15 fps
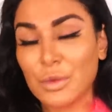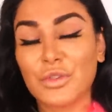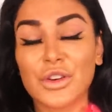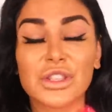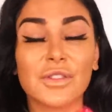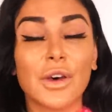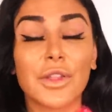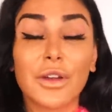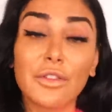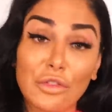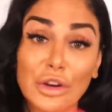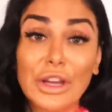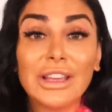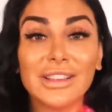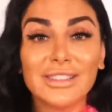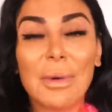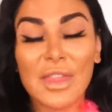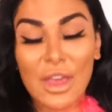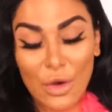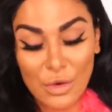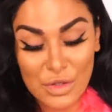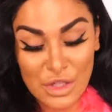well, first of all, they're free, but
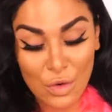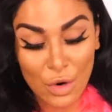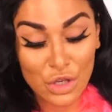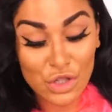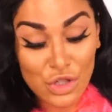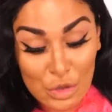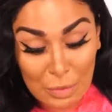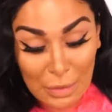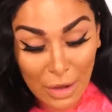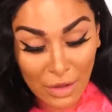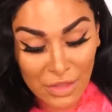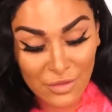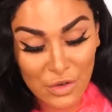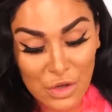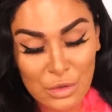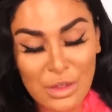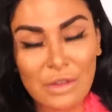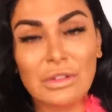they also are super healthy for you.